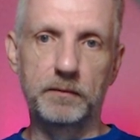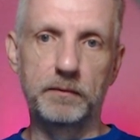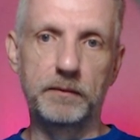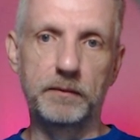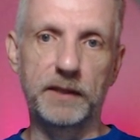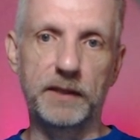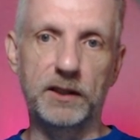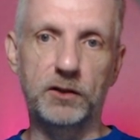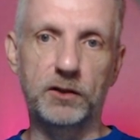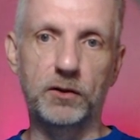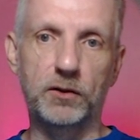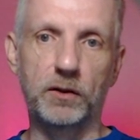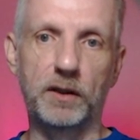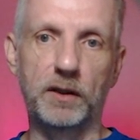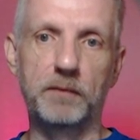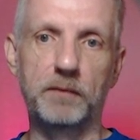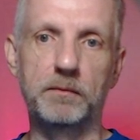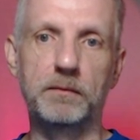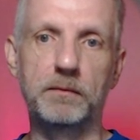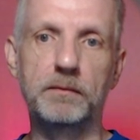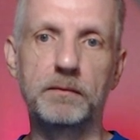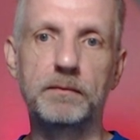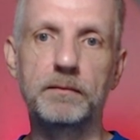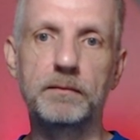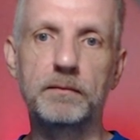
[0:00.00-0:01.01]
make sure
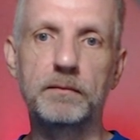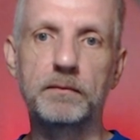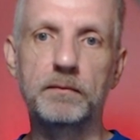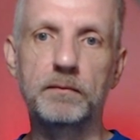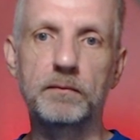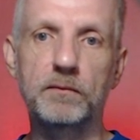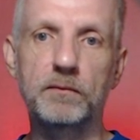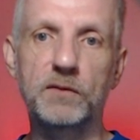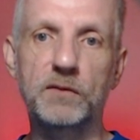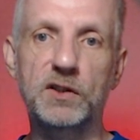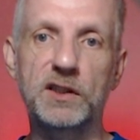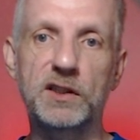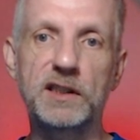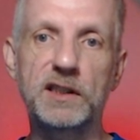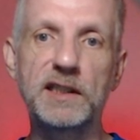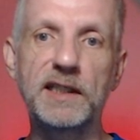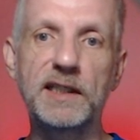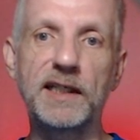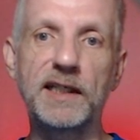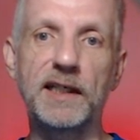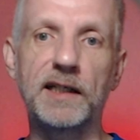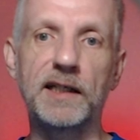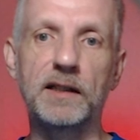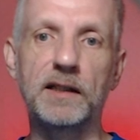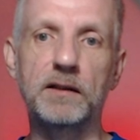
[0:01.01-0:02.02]
I'm
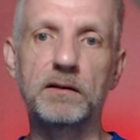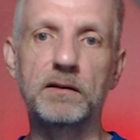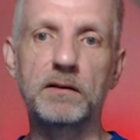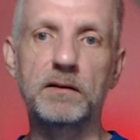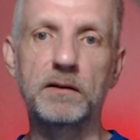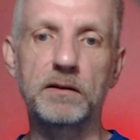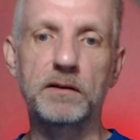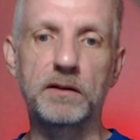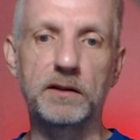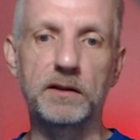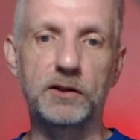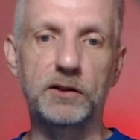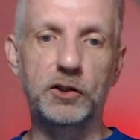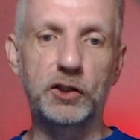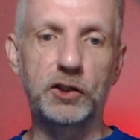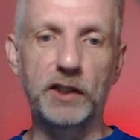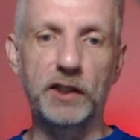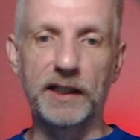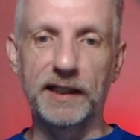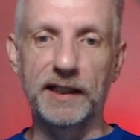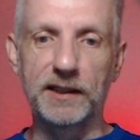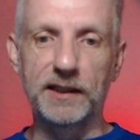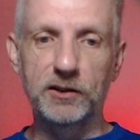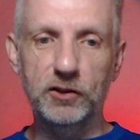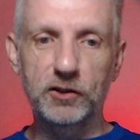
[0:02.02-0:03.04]
seeing the
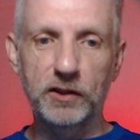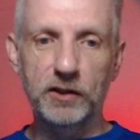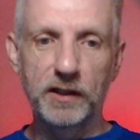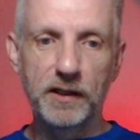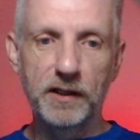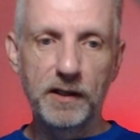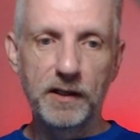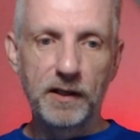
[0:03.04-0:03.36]
change.